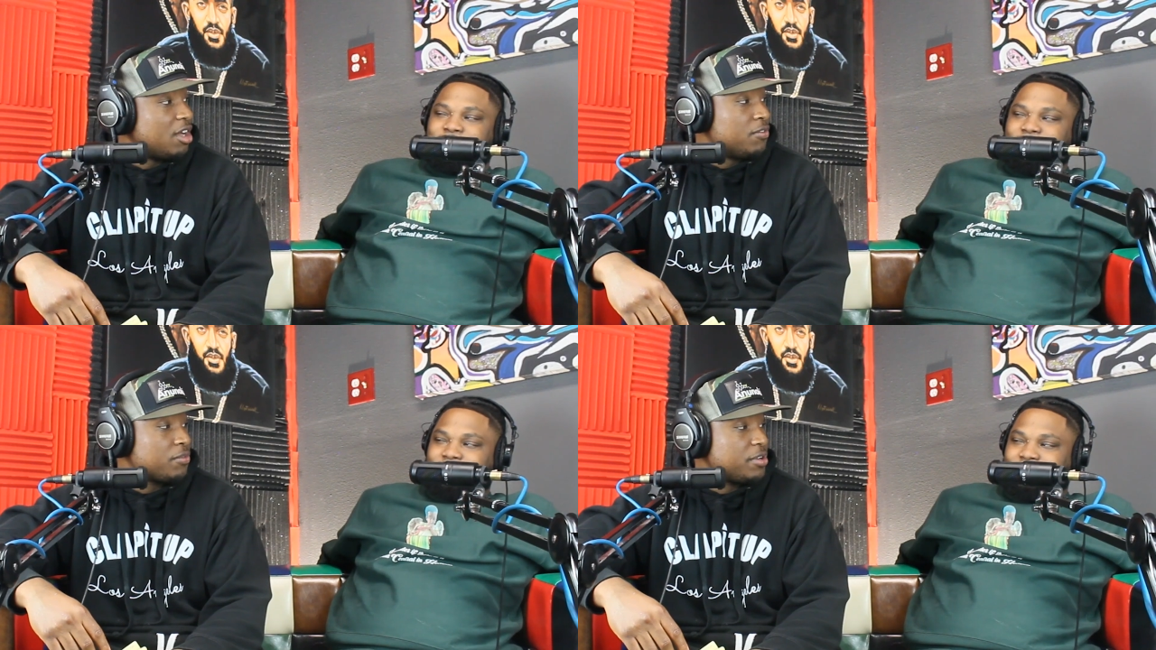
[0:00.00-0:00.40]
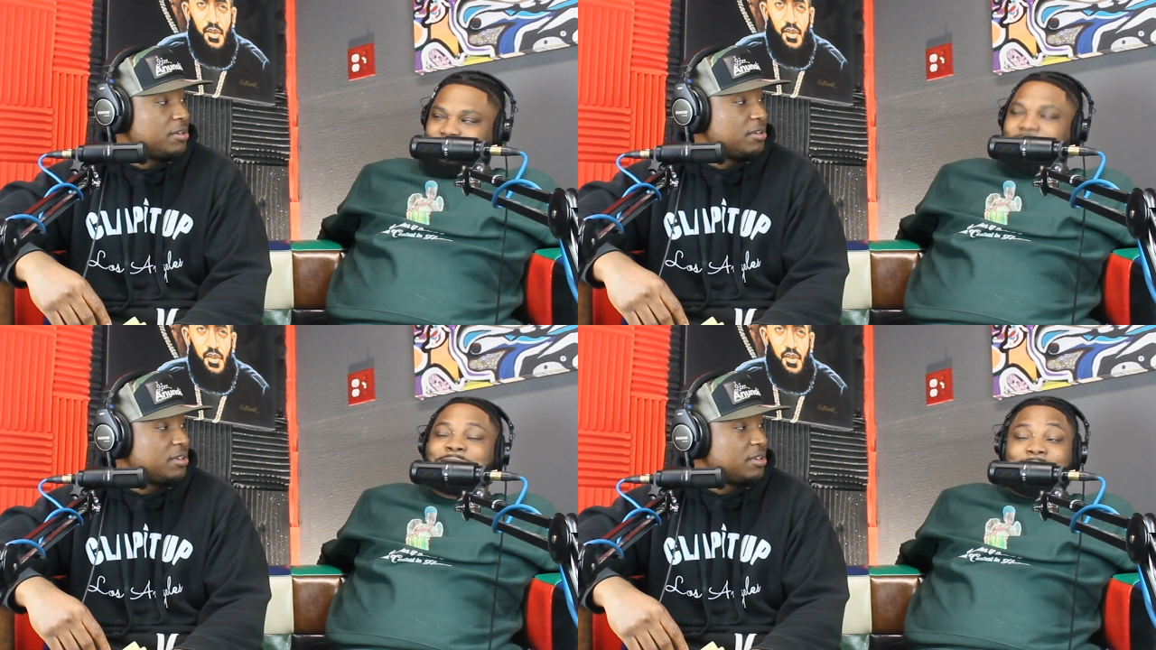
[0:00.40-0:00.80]
Speaker 1: Oh, for
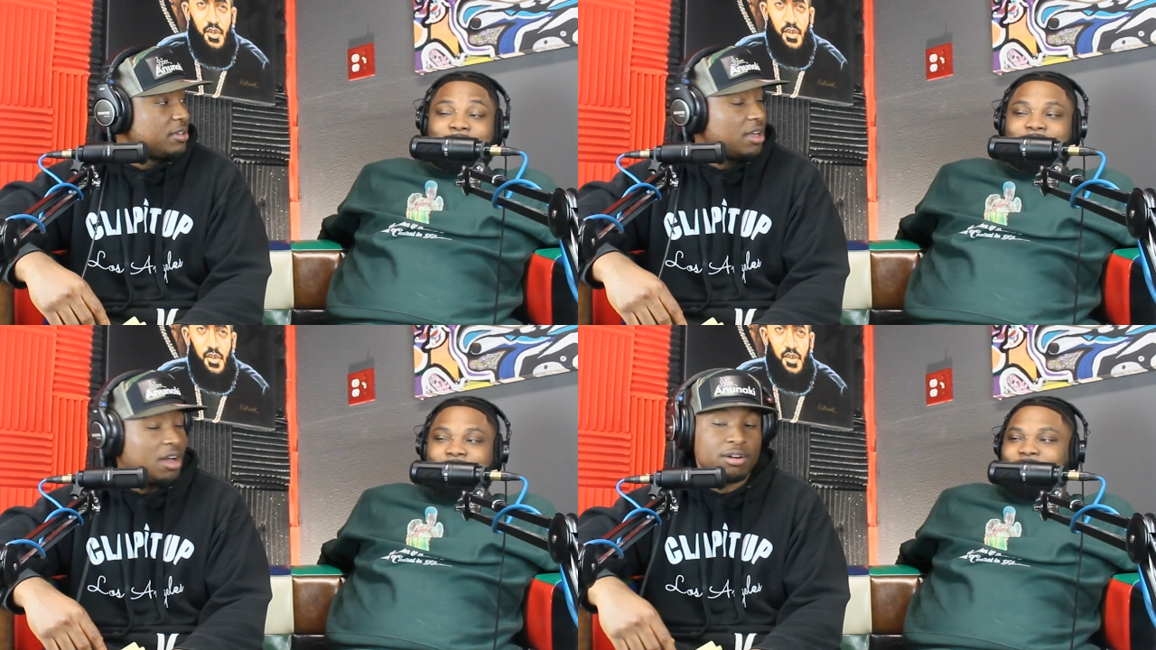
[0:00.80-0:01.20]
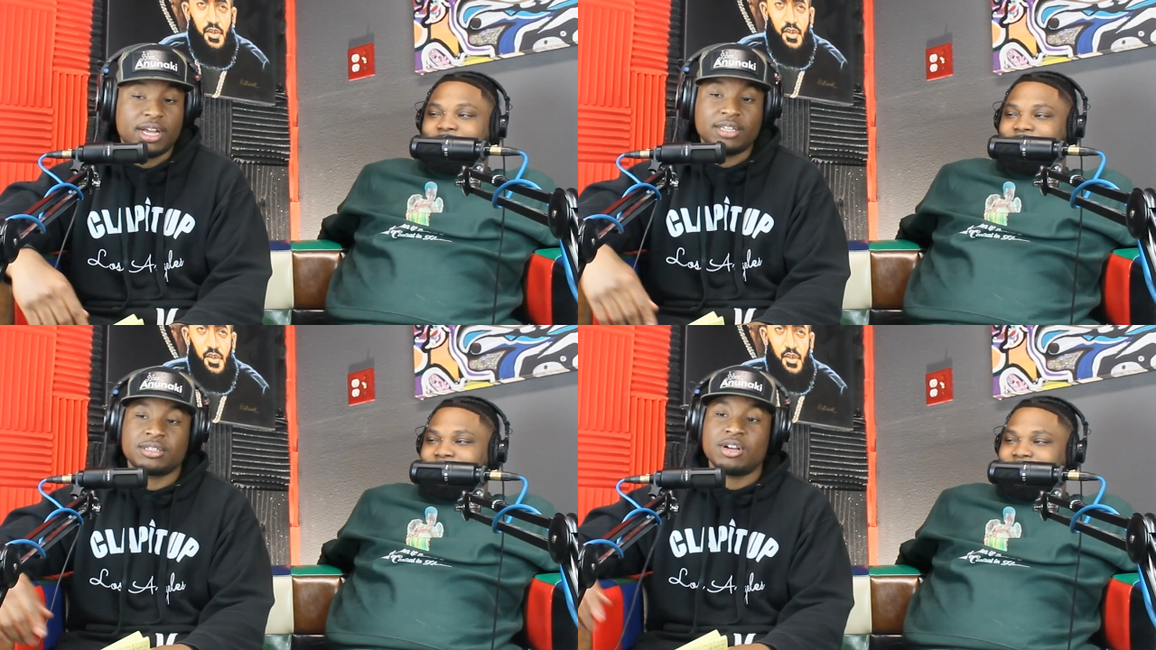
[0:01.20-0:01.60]
real? Mm -hmm. Oh,
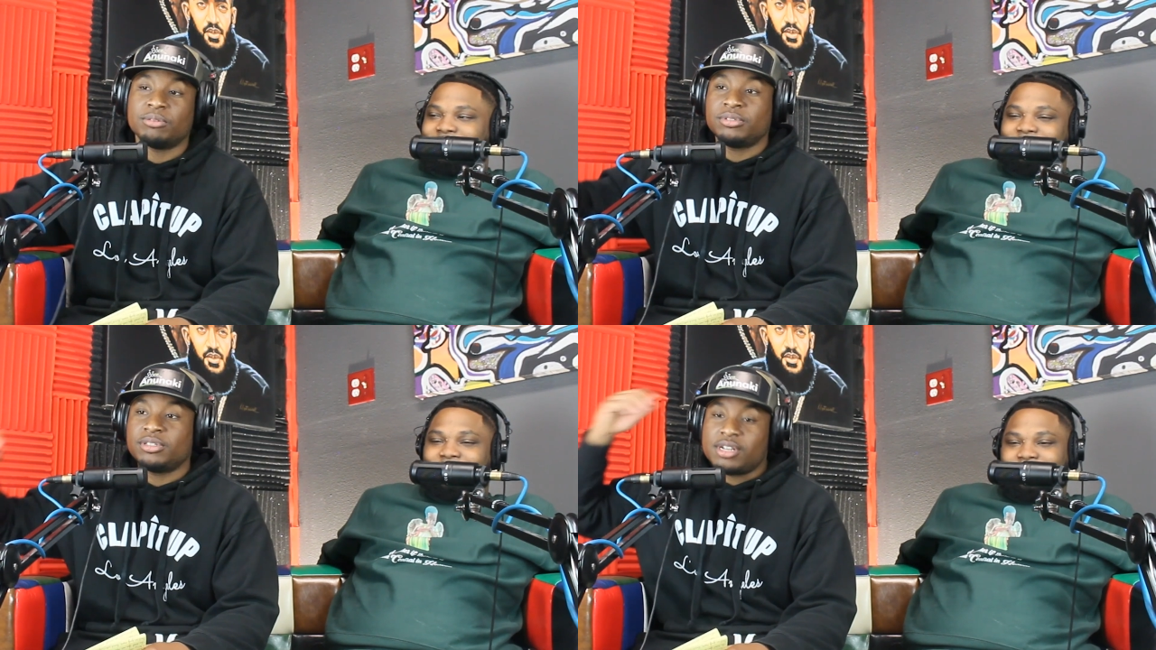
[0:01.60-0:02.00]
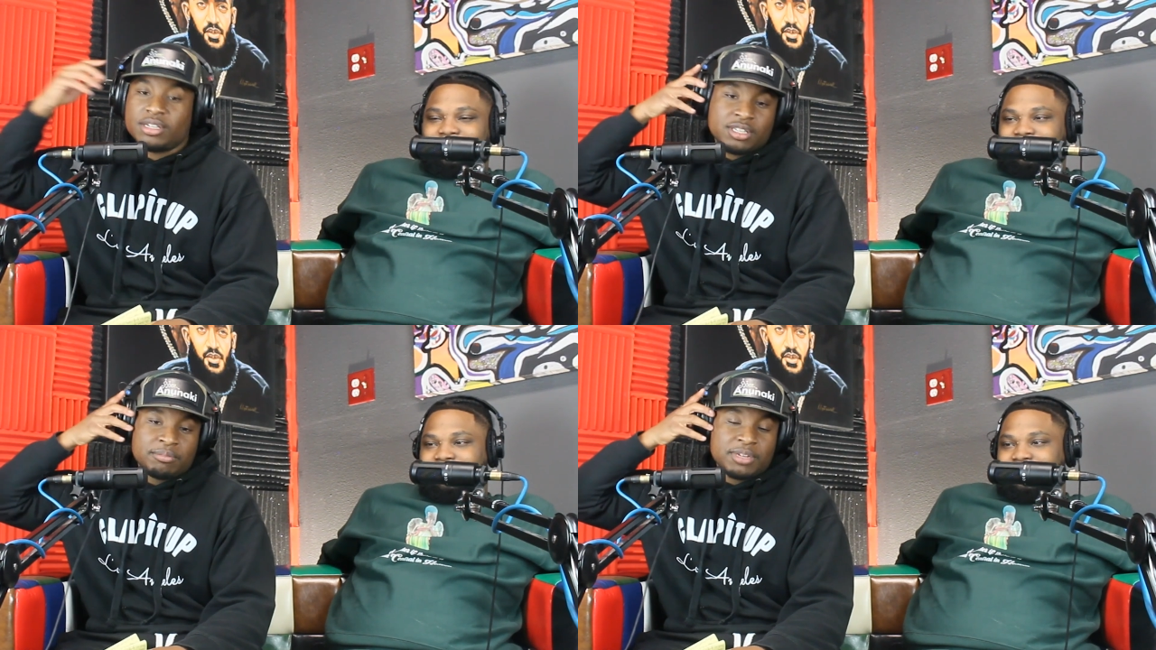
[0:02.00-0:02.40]
that's dope. Shit,
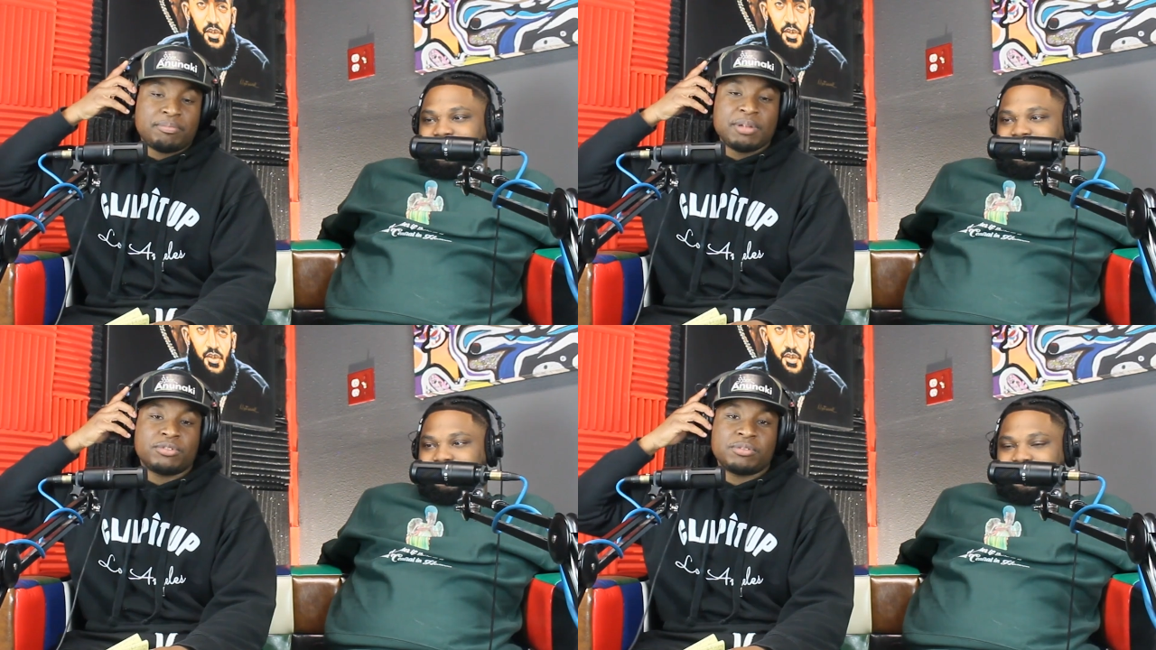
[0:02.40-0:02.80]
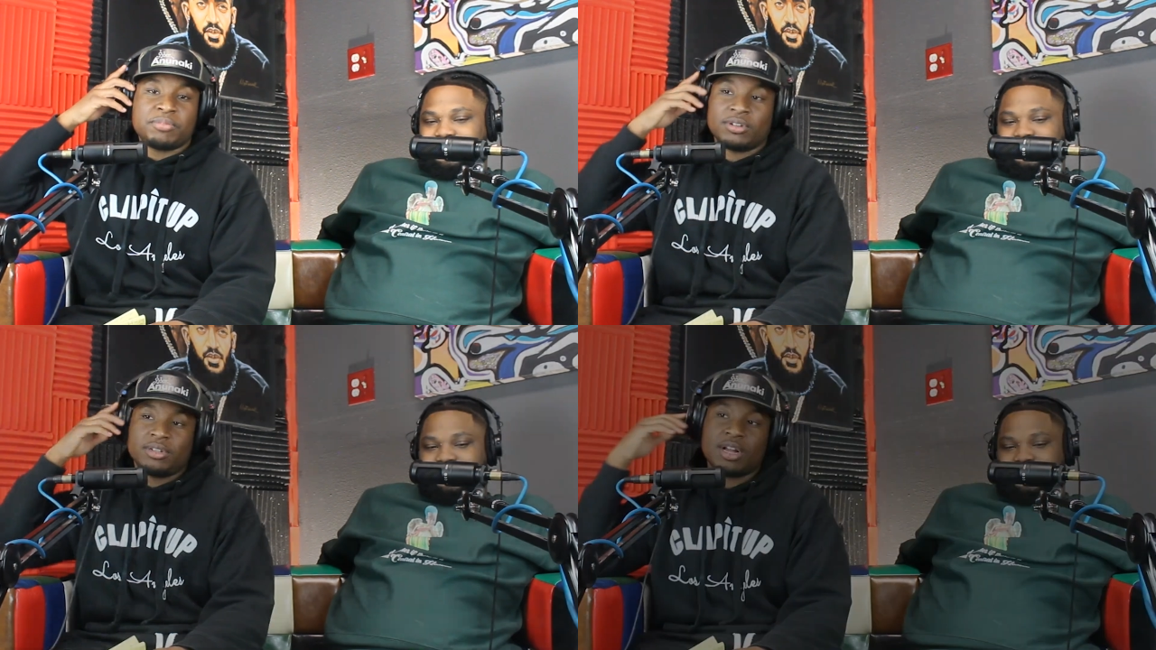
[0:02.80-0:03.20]
that's something that people should
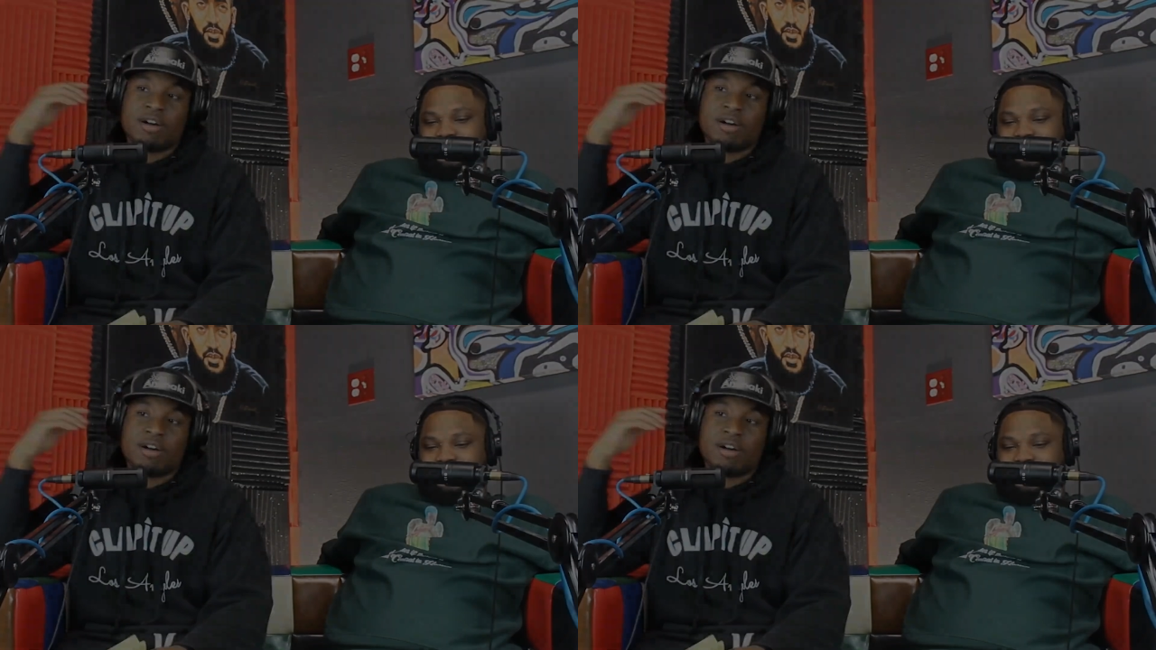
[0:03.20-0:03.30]
be able to look